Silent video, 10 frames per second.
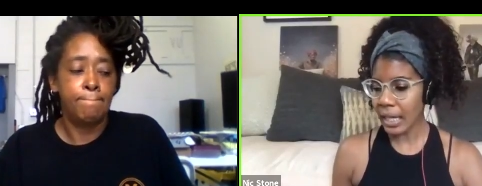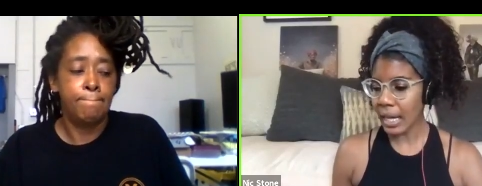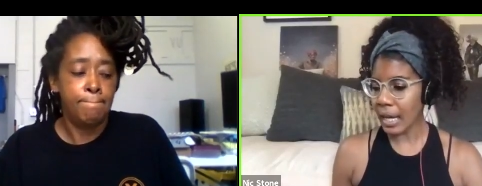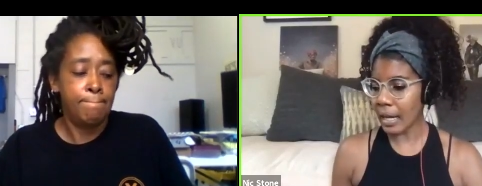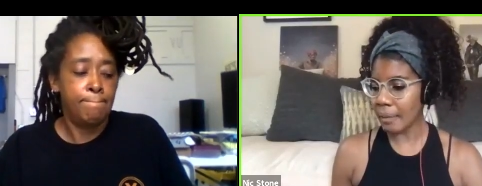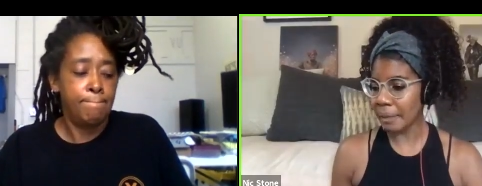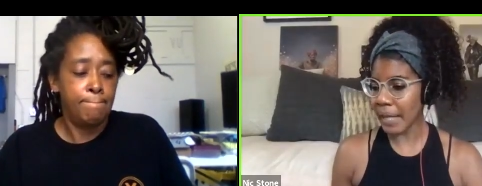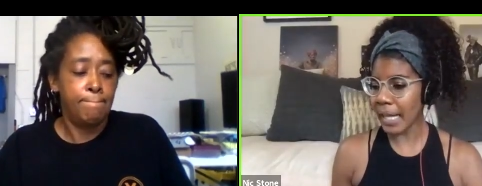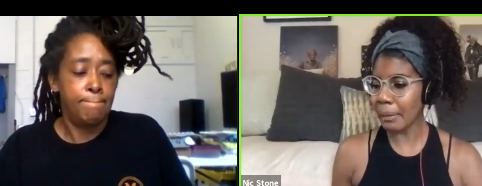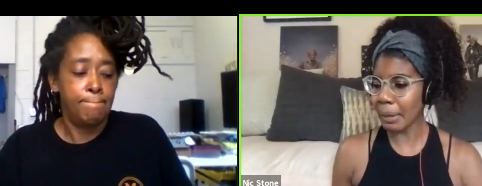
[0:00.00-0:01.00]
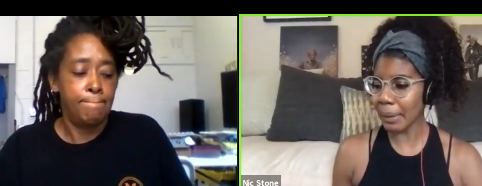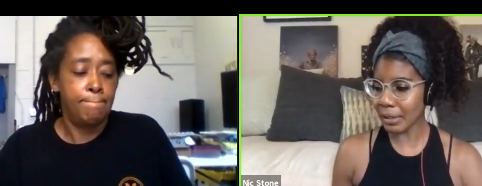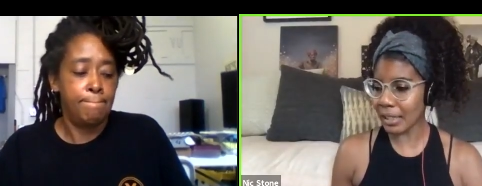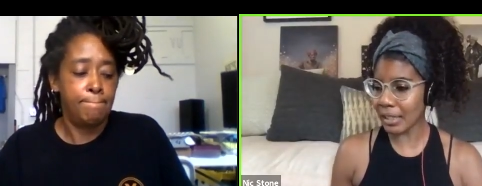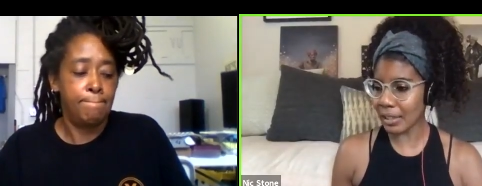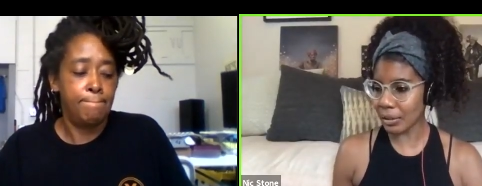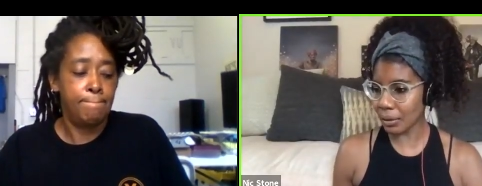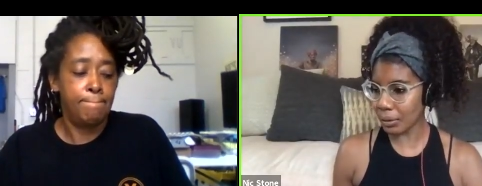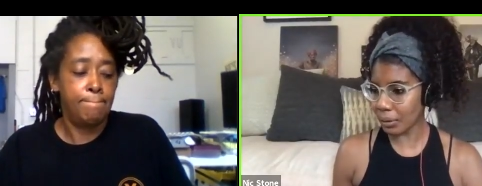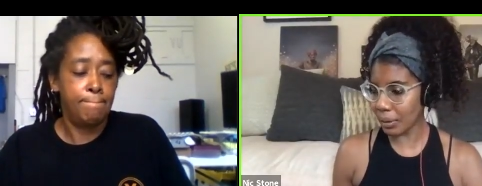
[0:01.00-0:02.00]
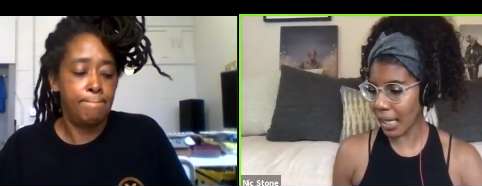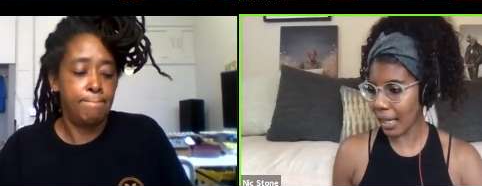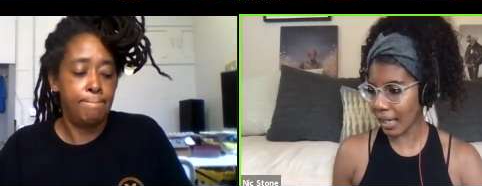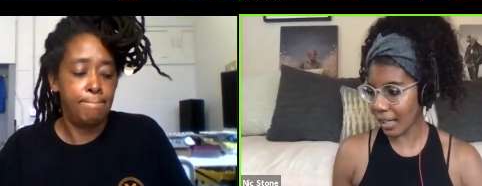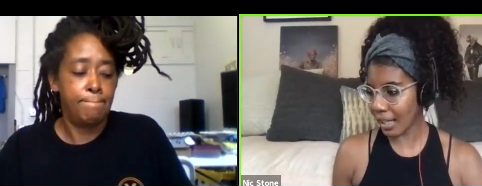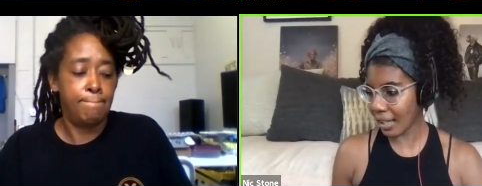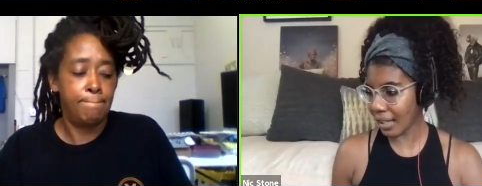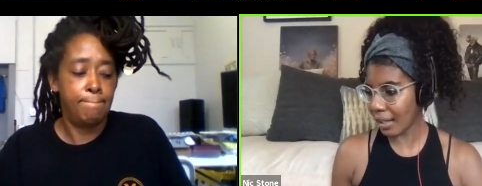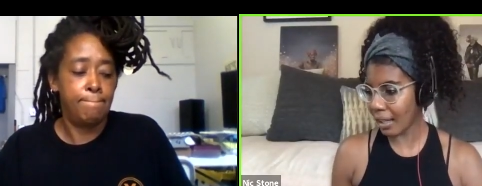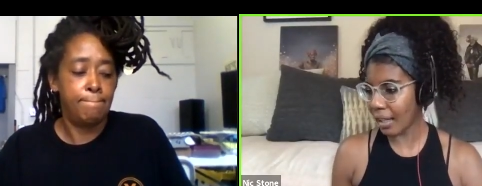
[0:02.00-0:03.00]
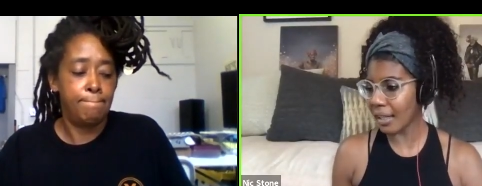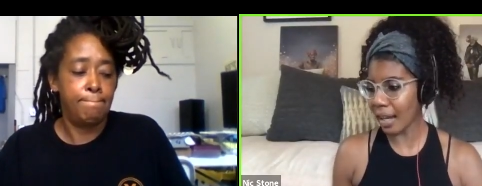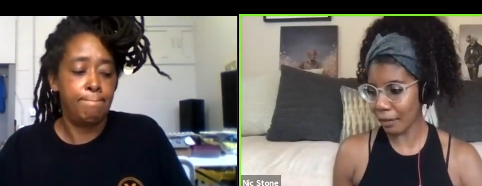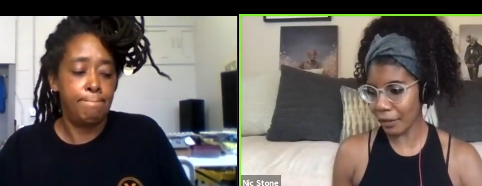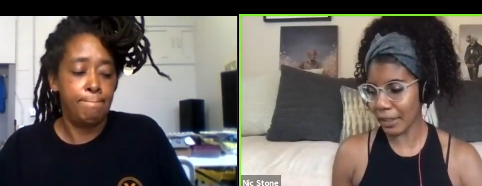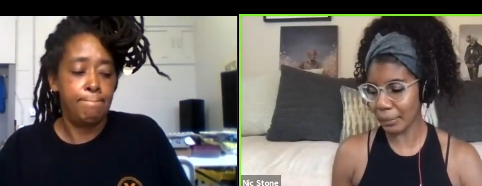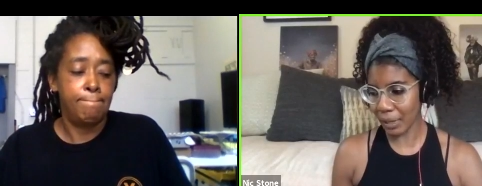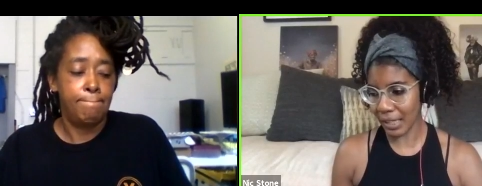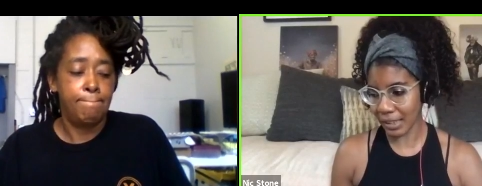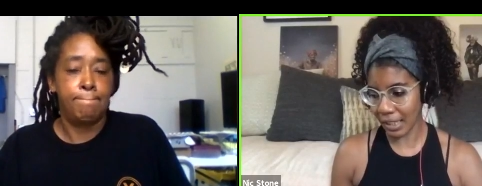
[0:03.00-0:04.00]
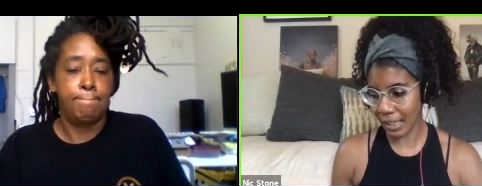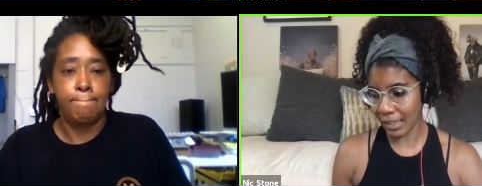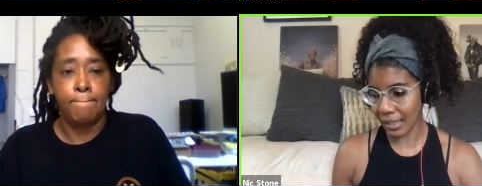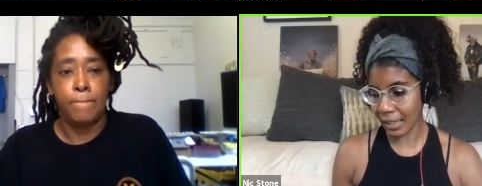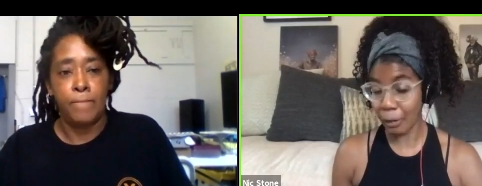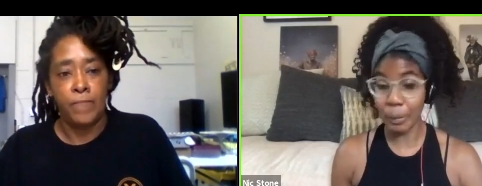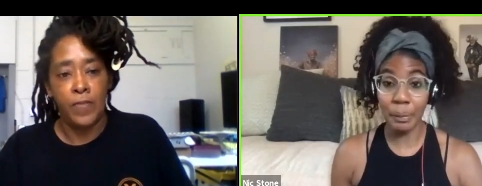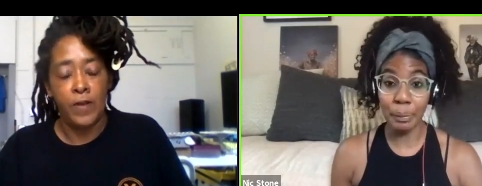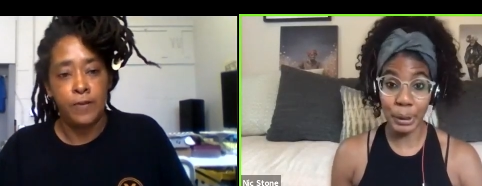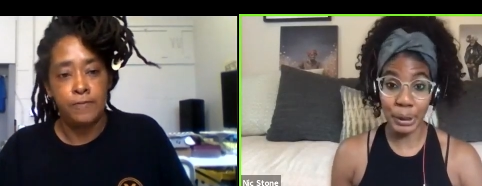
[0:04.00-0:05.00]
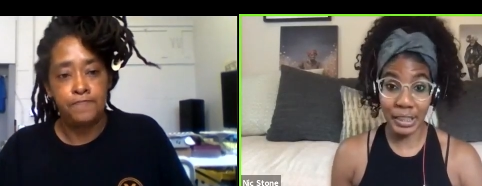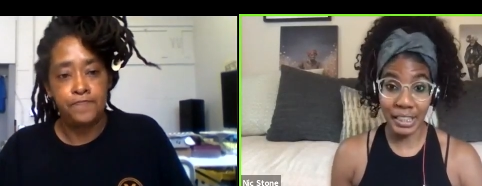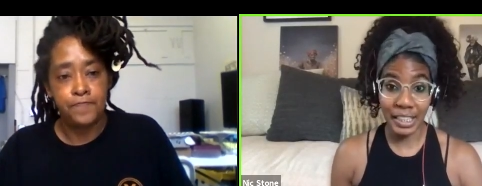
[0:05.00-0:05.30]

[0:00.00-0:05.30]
Speaker 1: Um, and I'm about to do a, a nonfiction project that'll be a book.